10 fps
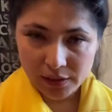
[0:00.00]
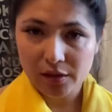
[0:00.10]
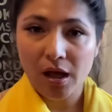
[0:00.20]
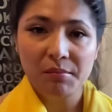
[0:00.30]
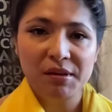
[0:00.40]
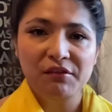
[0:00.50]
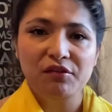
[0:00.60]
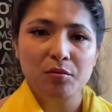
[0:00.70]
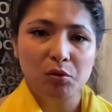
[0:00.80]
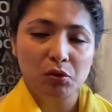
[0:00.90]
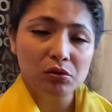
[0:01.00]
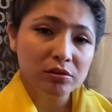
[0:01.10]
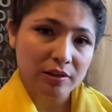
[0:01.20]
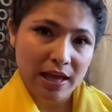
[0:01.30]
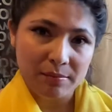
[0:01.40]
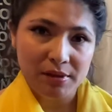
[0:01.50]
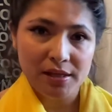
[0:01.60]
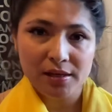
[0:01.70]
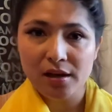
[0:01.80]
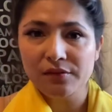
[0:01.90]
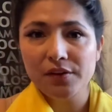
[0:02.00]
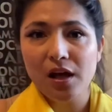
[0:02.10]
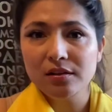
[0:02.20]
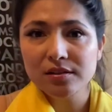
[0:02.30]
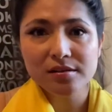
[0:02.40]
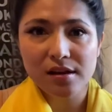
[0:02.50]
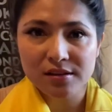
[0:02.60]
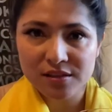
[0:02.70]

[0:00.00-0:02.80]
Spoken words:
coming from a cool climate of Alsace